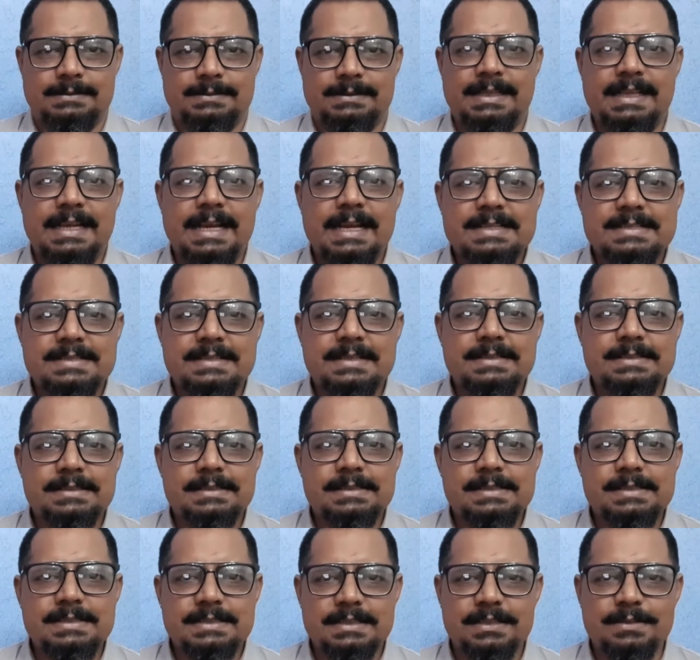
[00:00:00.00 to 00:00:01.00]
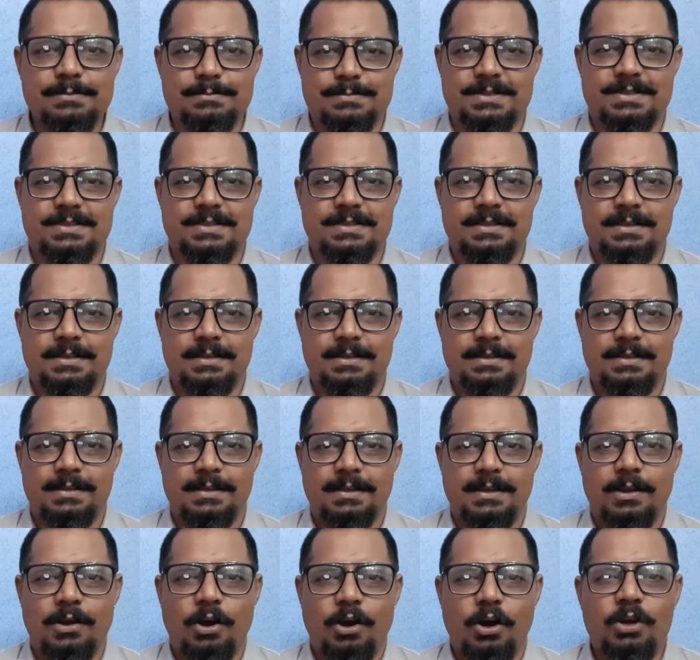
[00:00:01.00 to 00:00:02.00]
There are certain terms
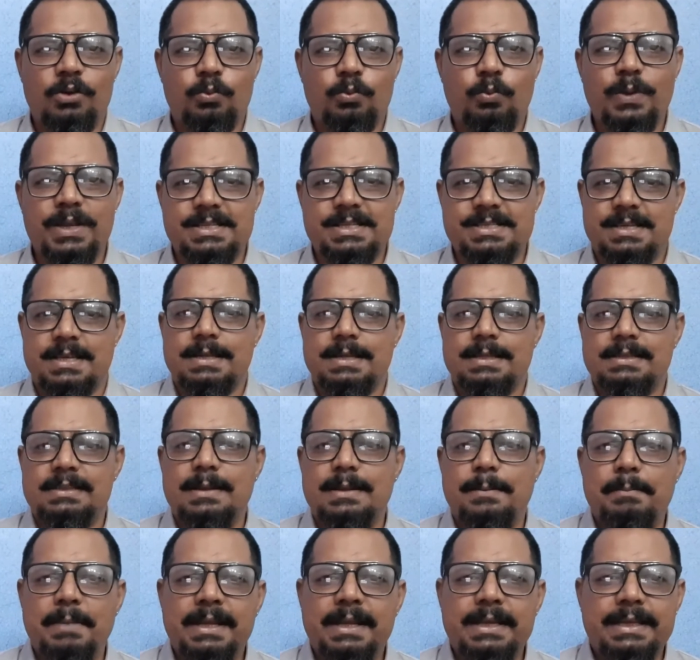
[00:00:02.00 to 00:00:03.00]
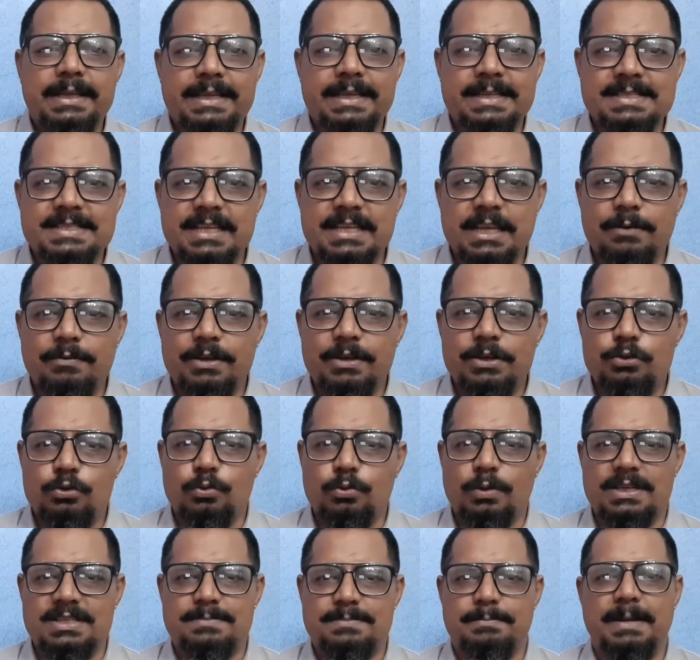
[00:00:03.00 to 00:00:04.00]
on which the money is given
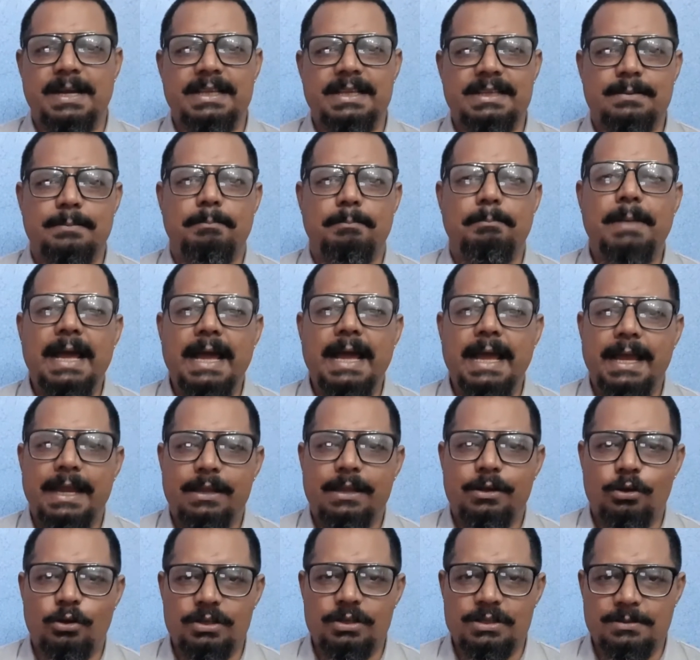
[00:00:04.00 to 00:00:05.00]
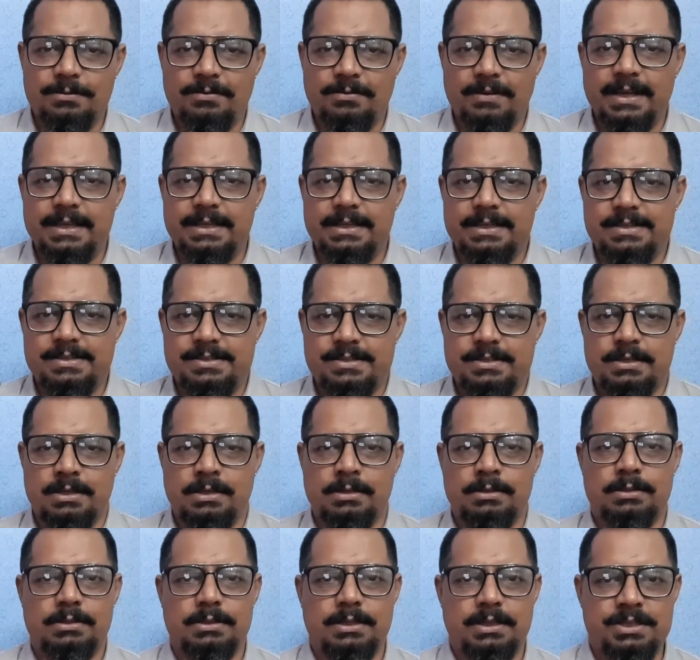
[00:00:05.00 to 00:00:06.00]
to us by the bank or the
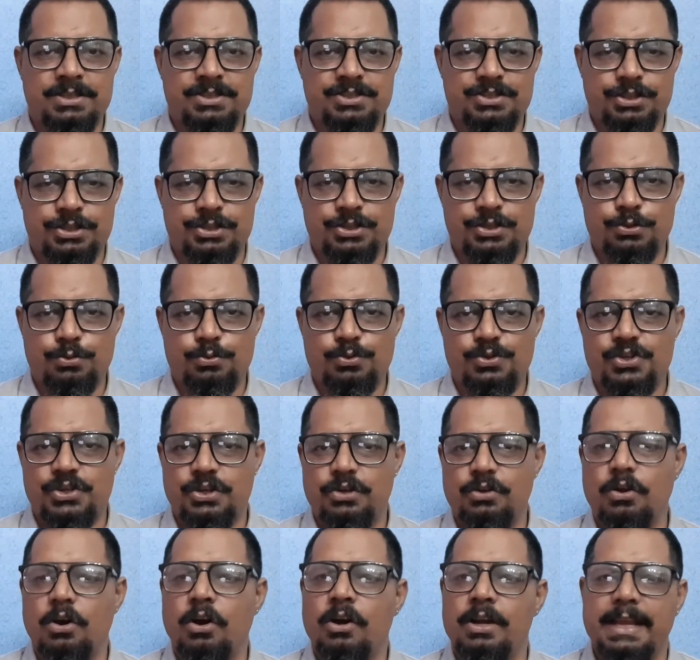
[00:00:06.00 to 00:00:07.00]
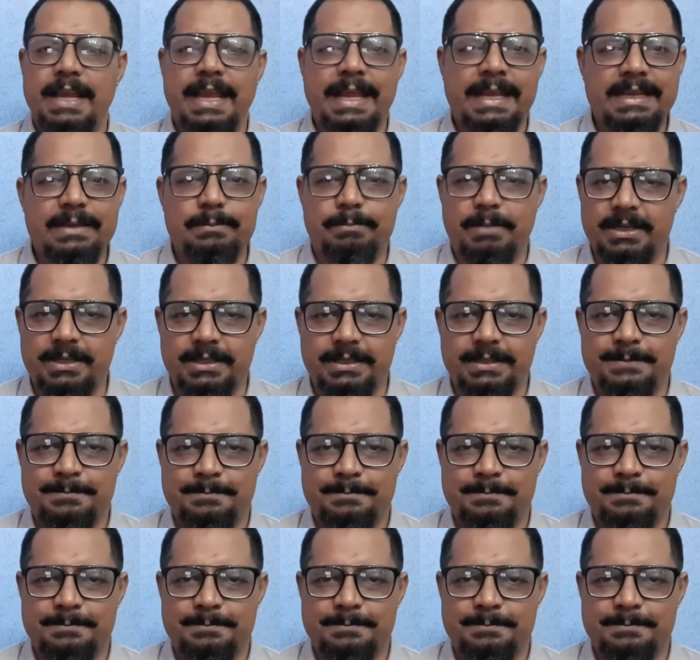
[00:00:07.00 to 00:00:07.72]
financial institution or anybody.